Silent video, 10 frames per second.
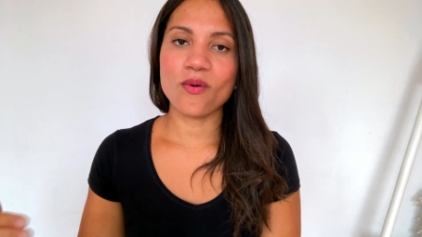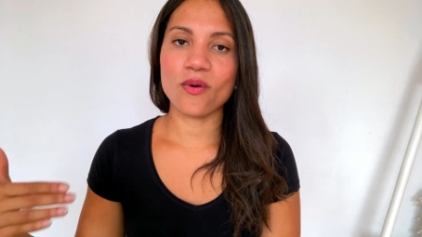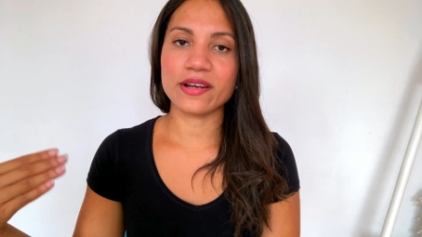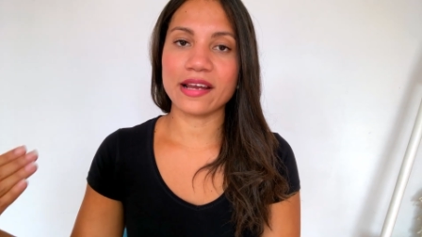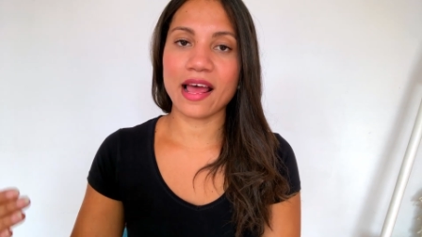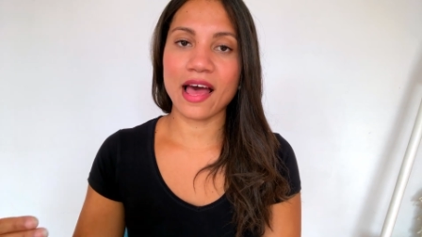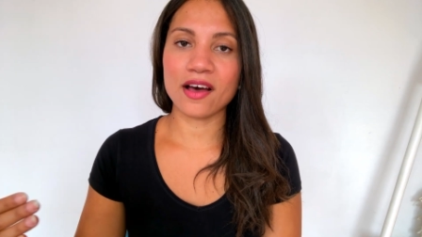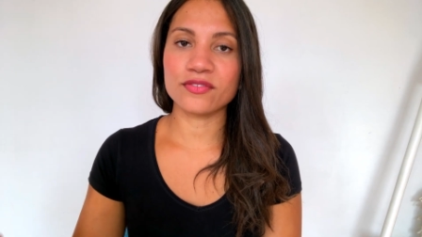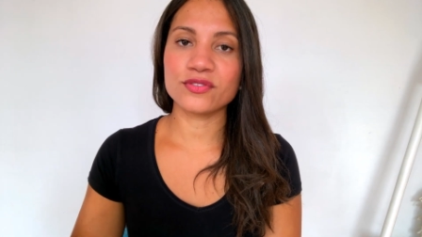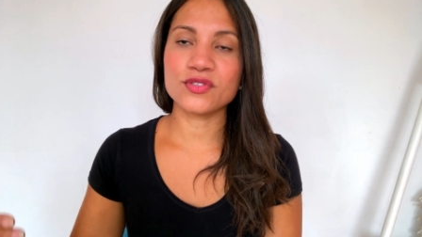or that I
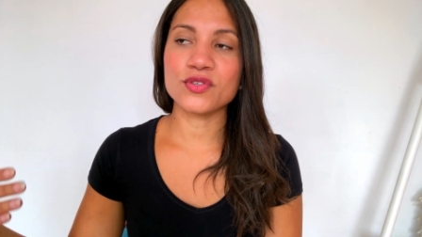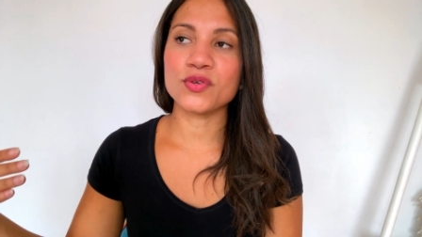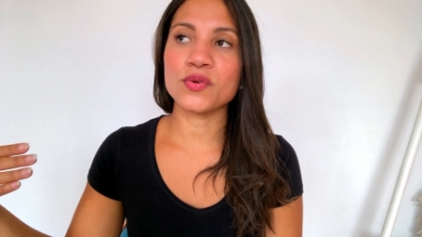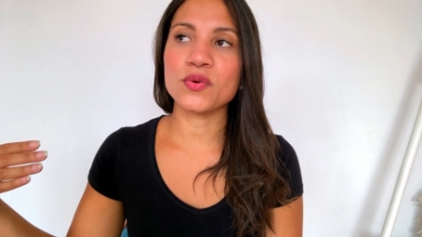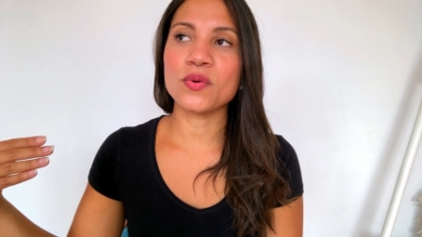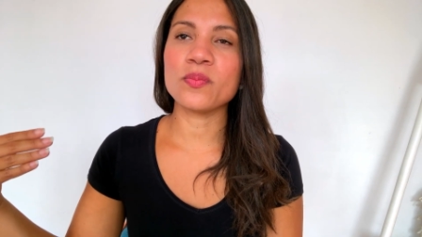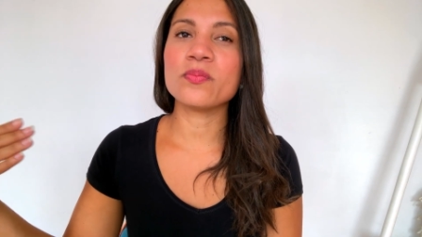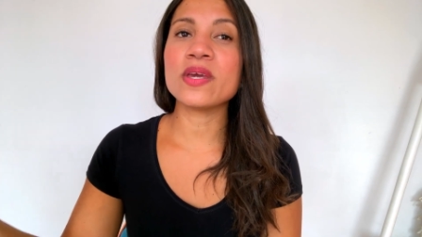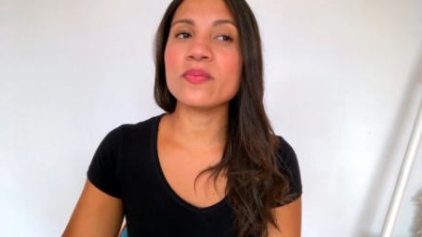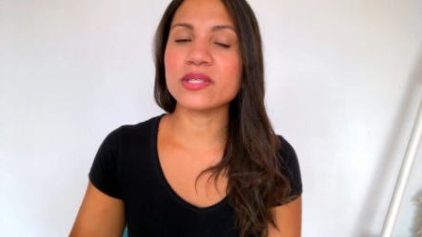have
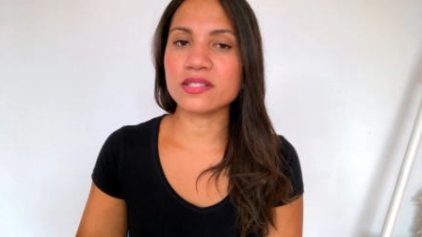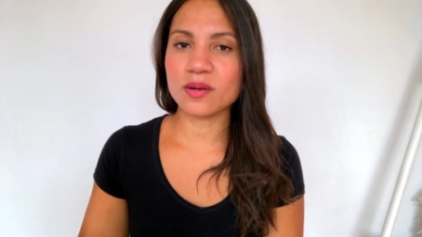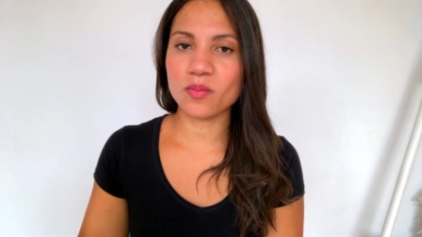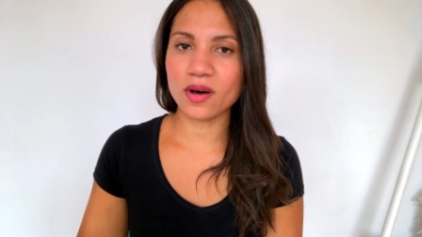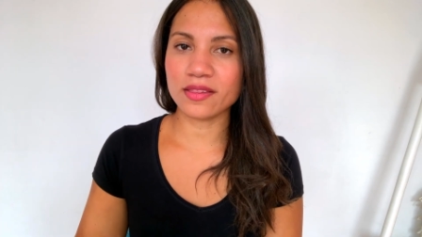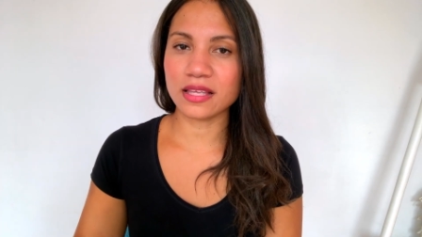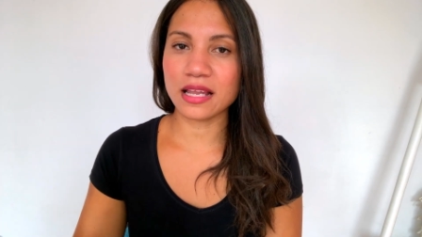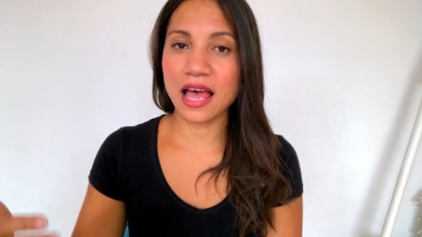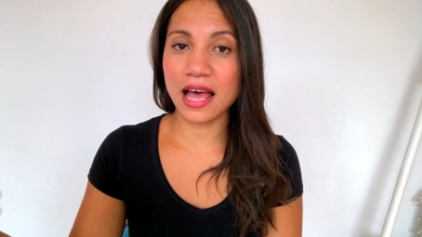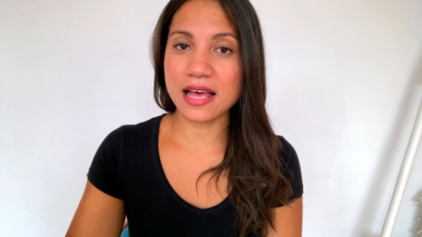to be with someone
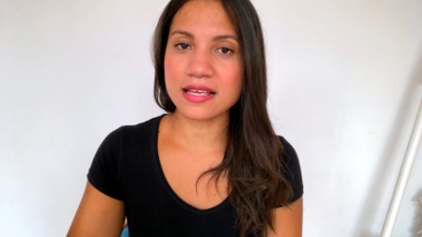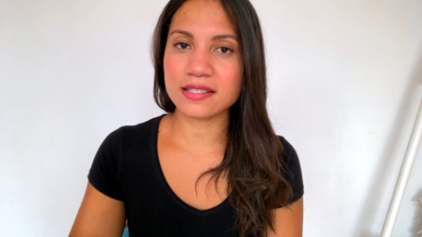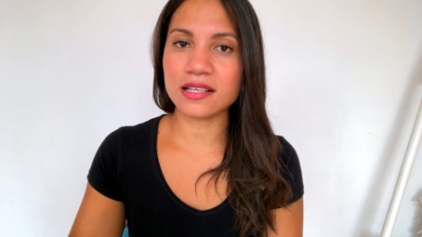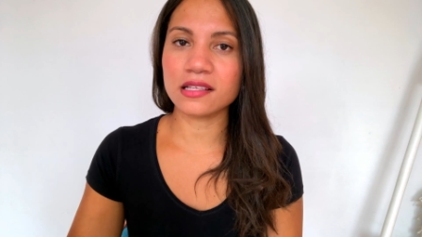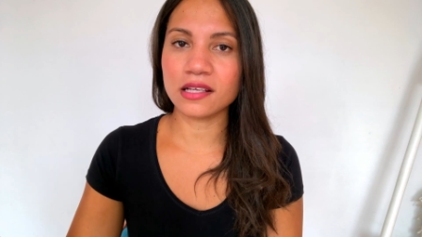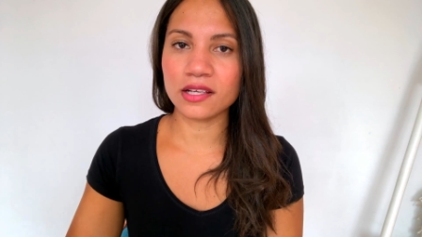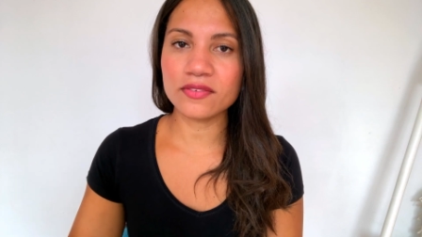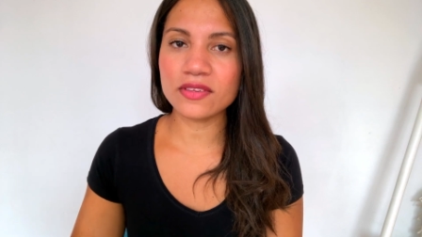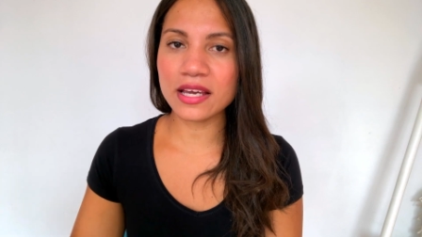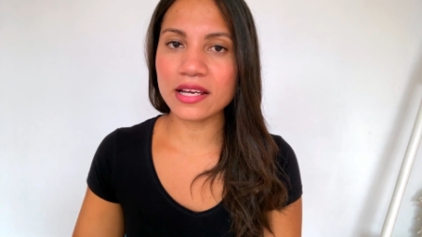that has a lot
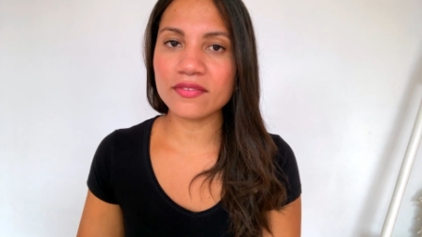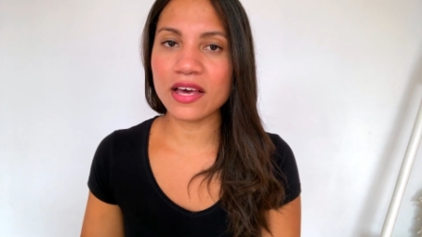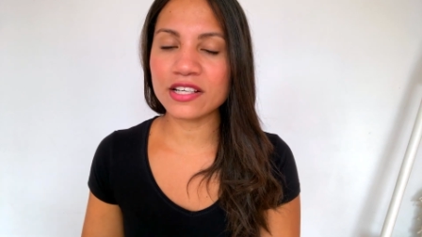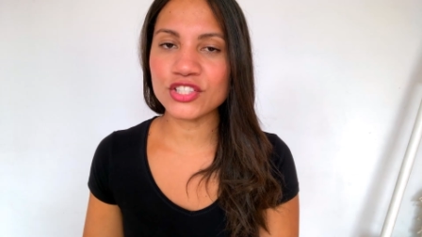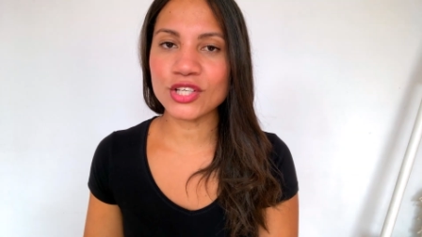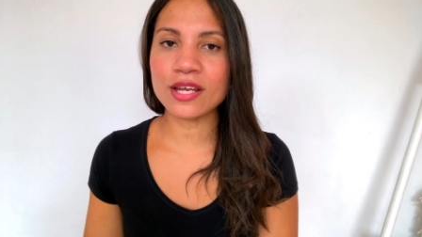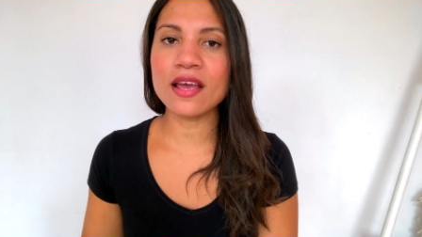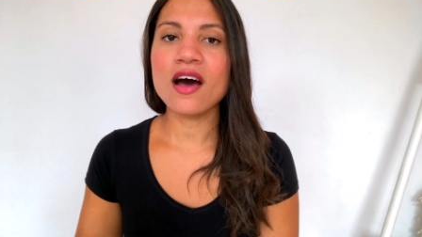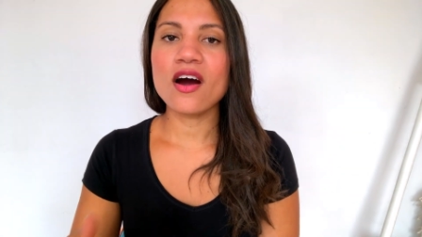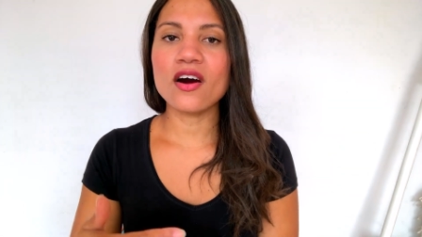of negative energy,